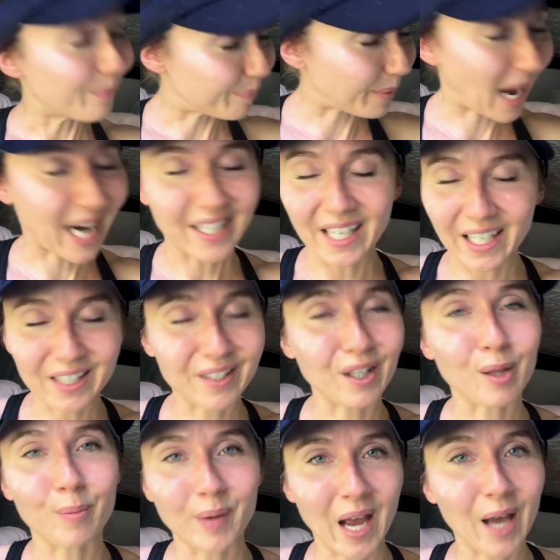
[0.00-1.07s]
back next to
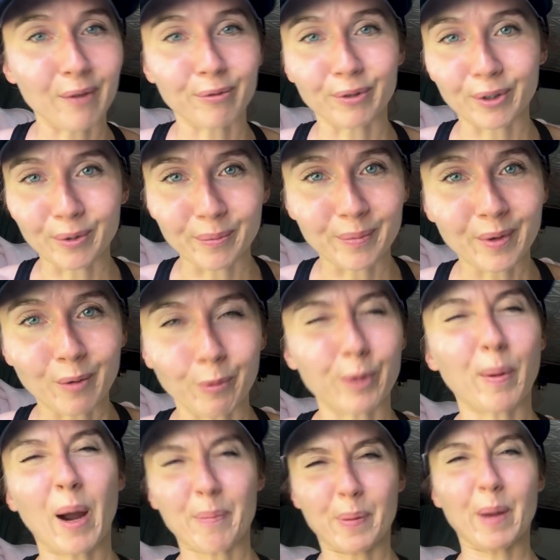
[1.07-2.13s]
the bathroom with
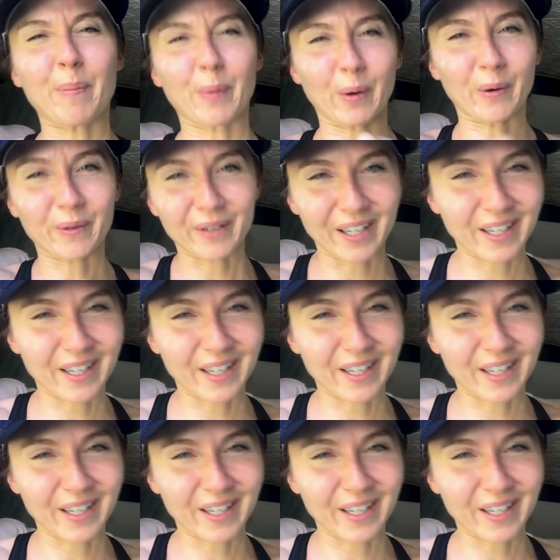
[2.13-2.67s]
my people.